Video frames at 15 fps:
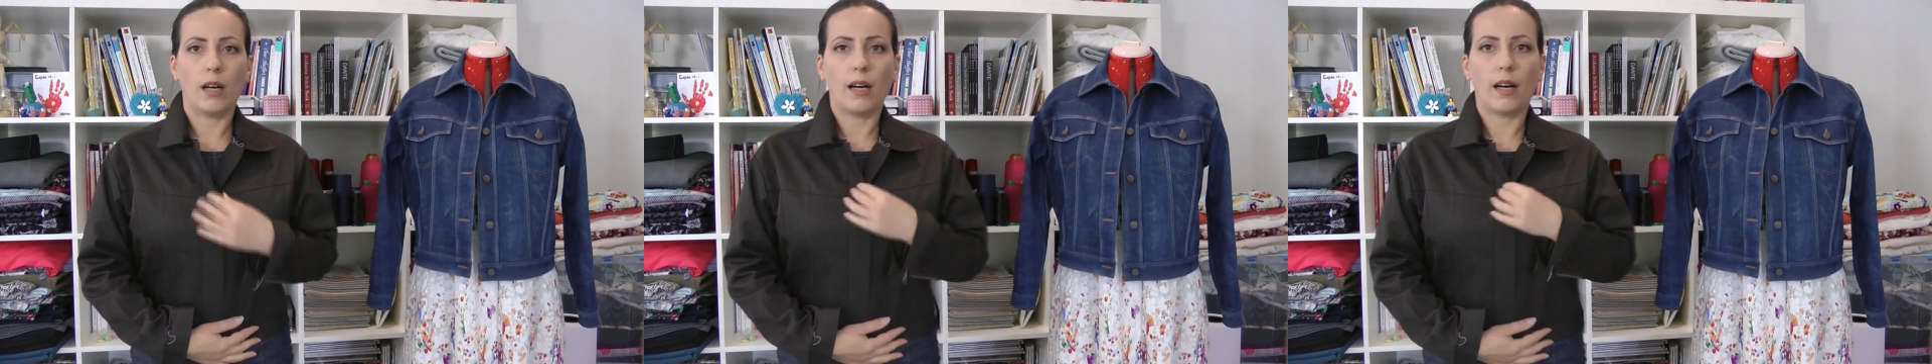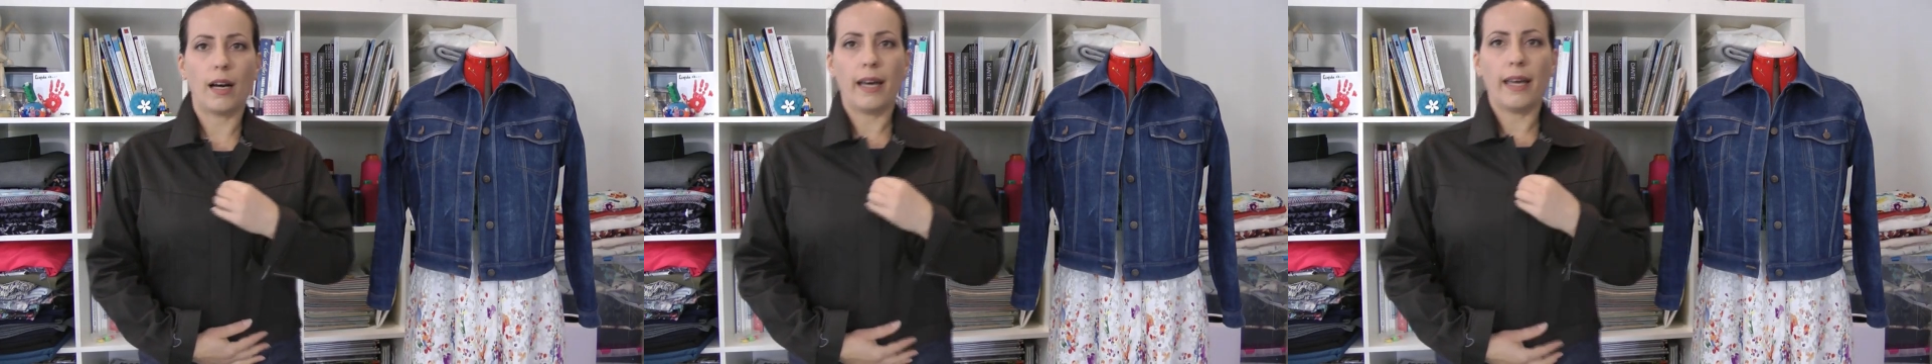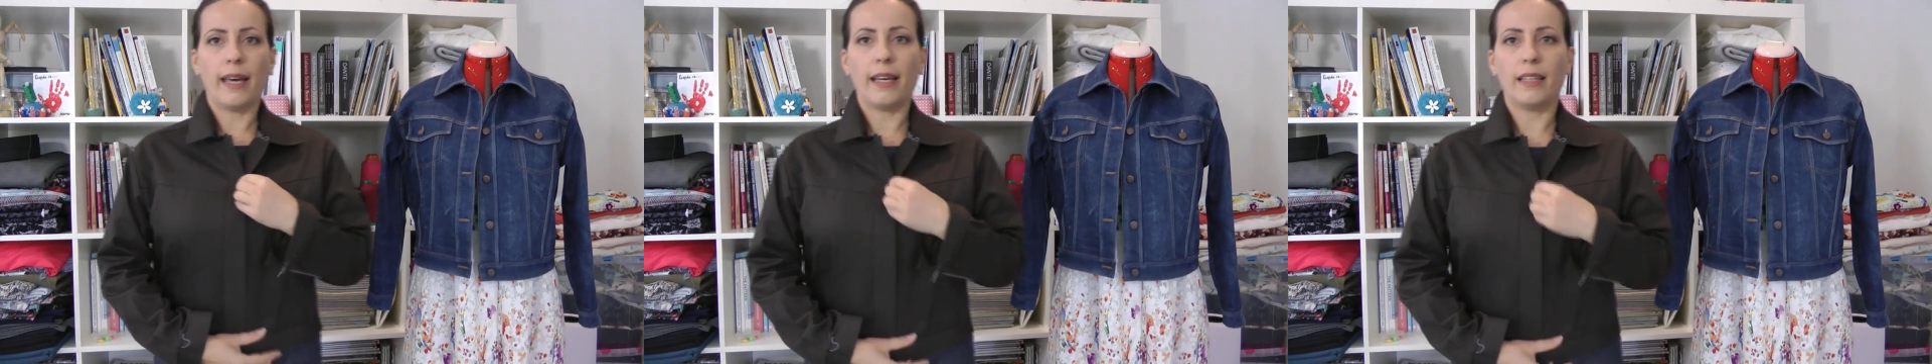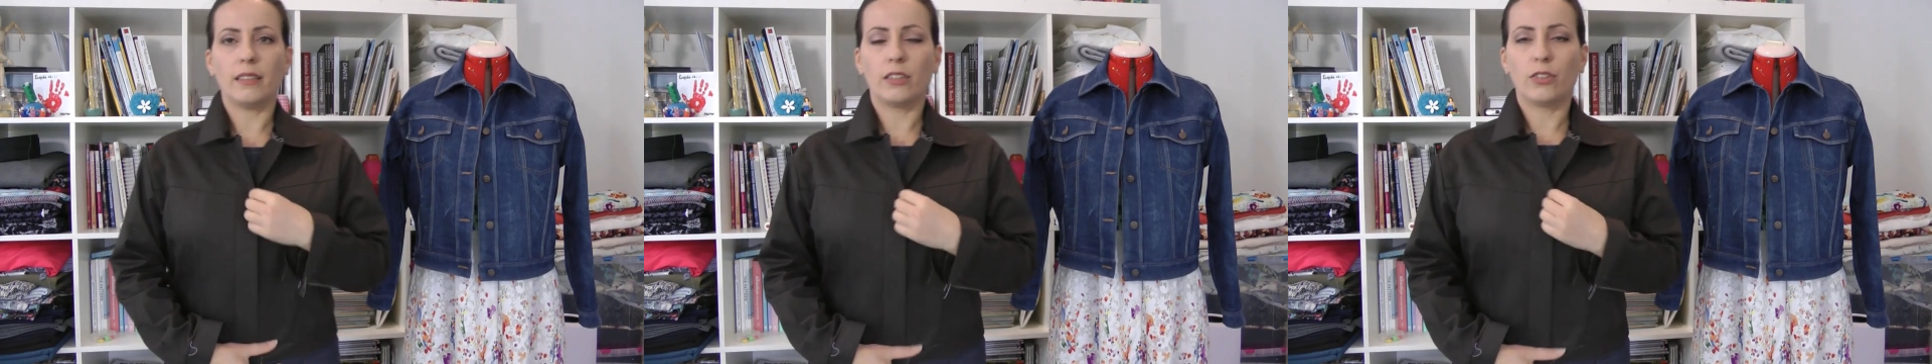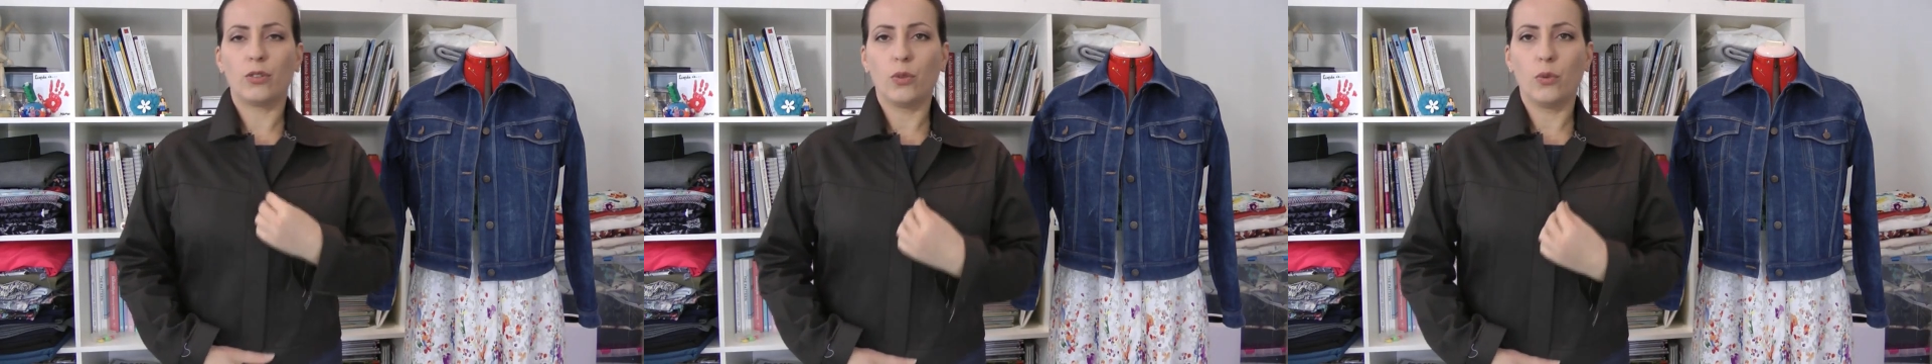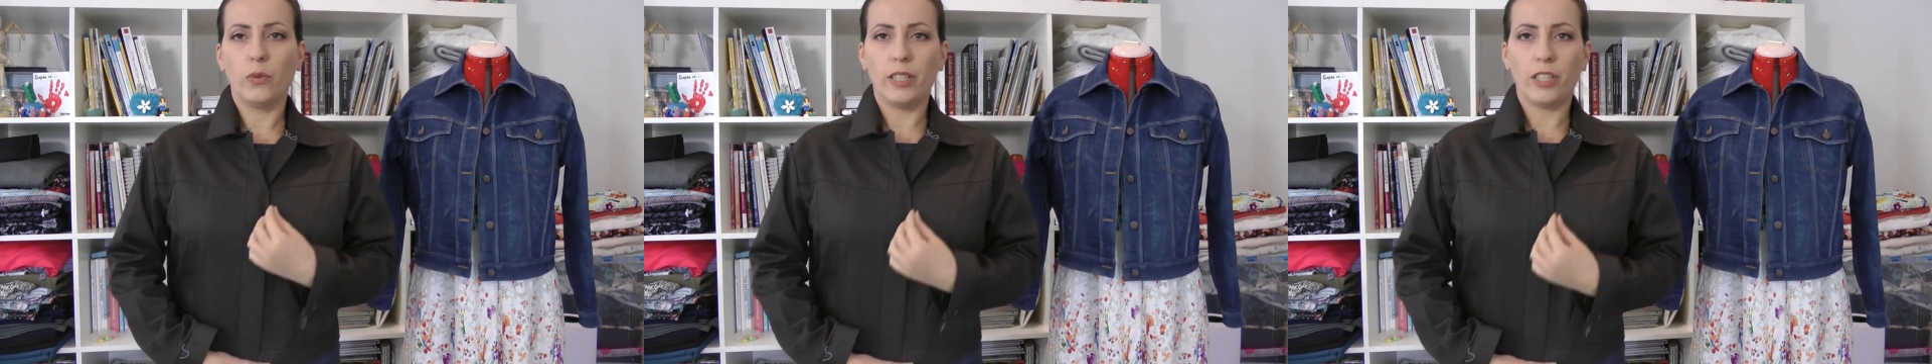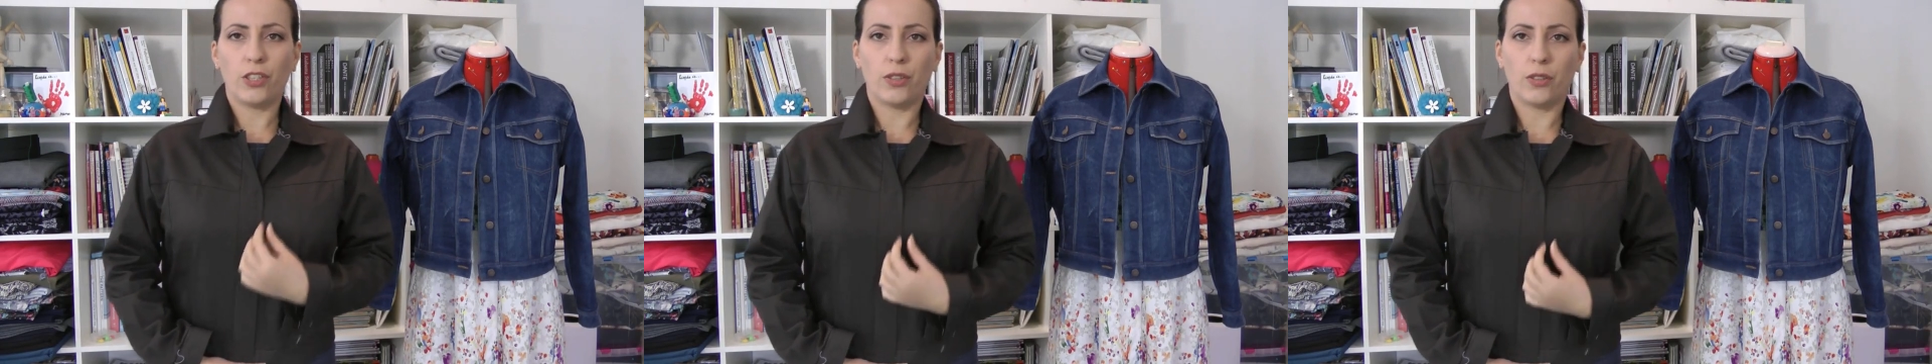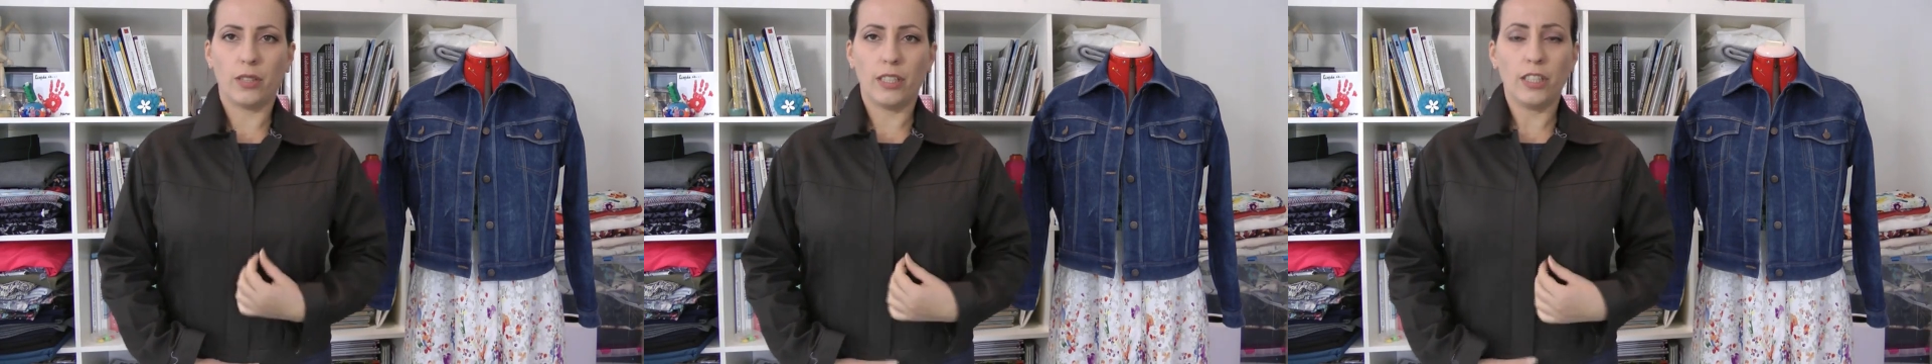I had two
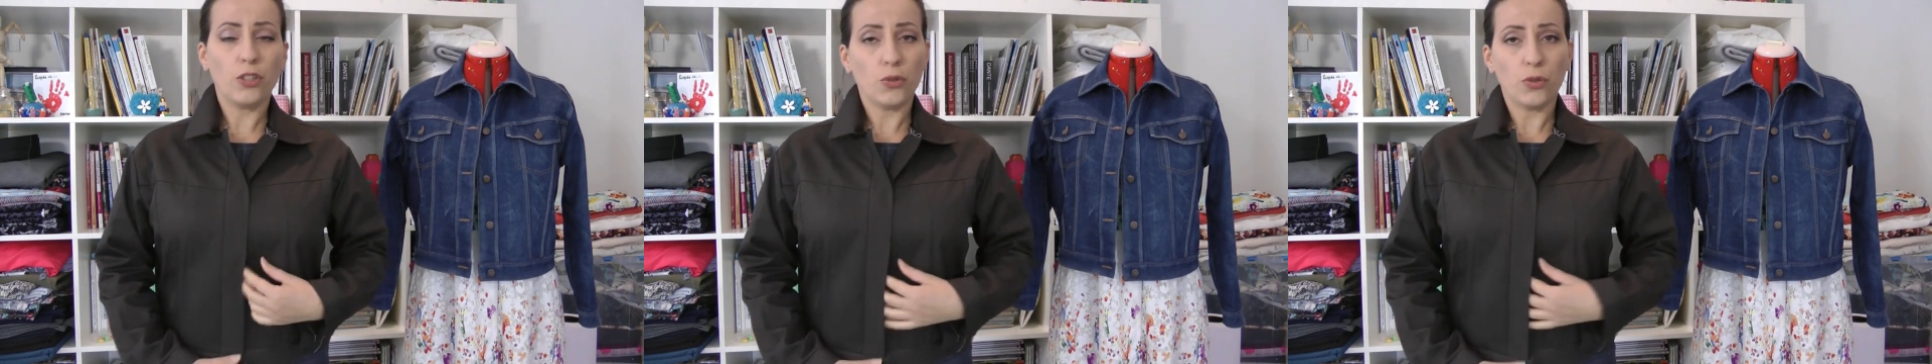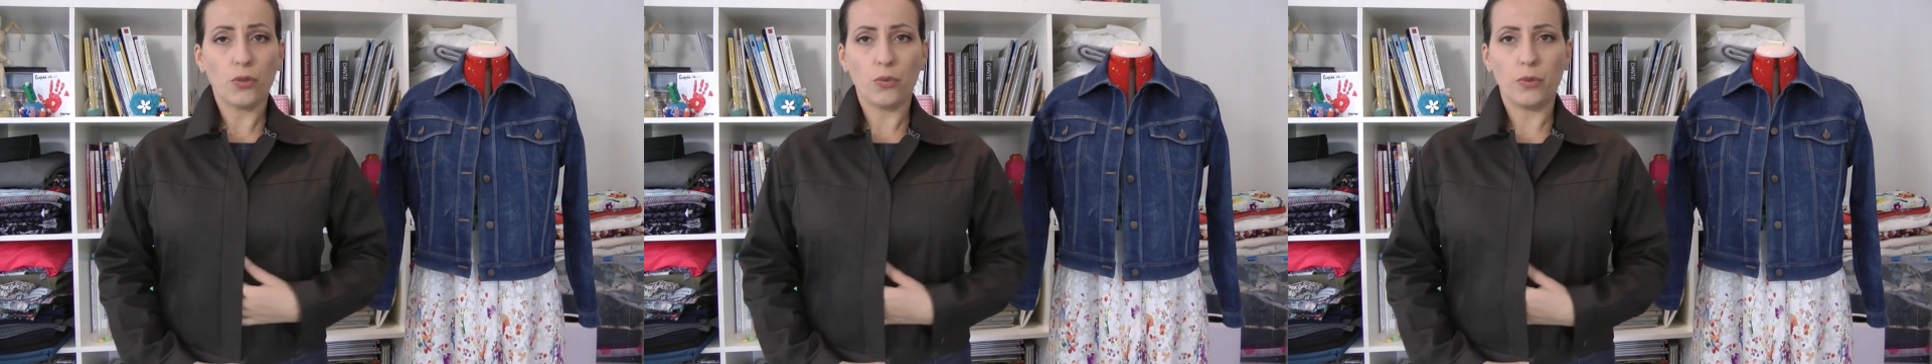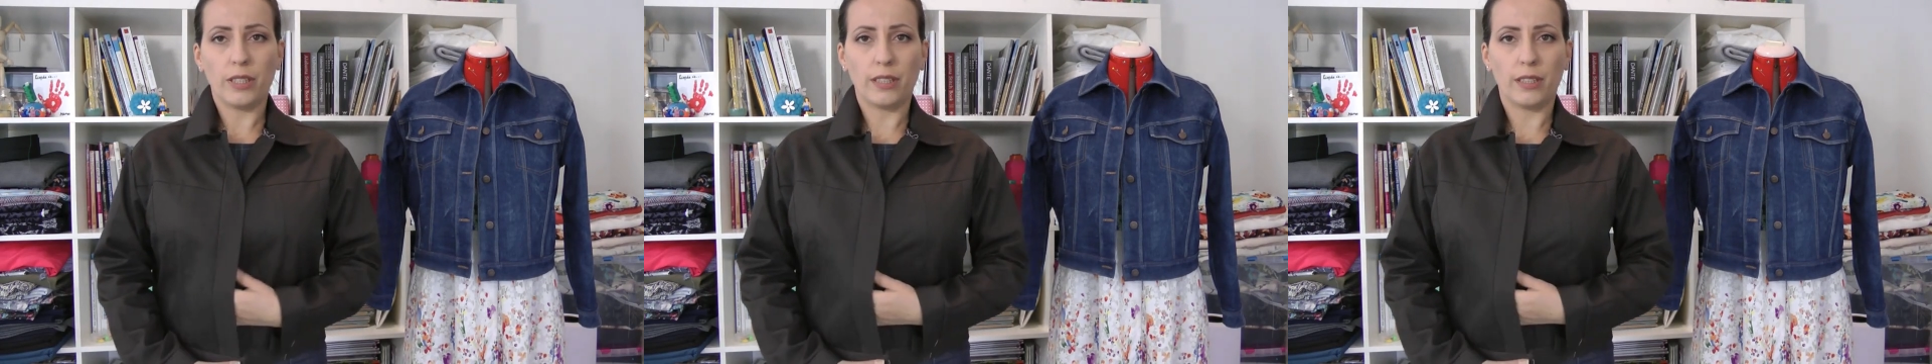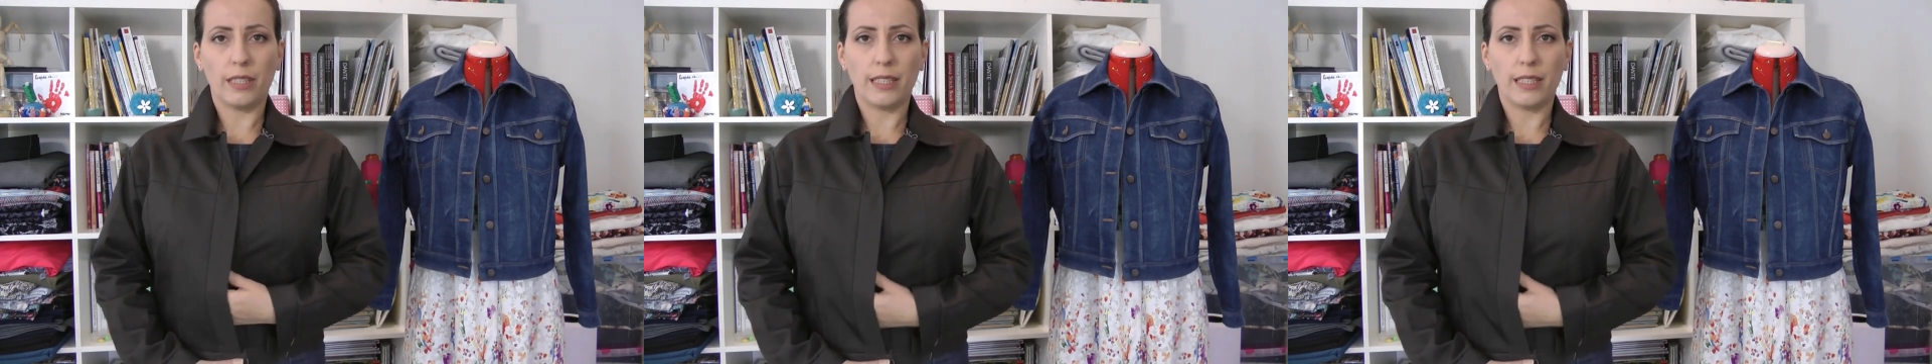issues with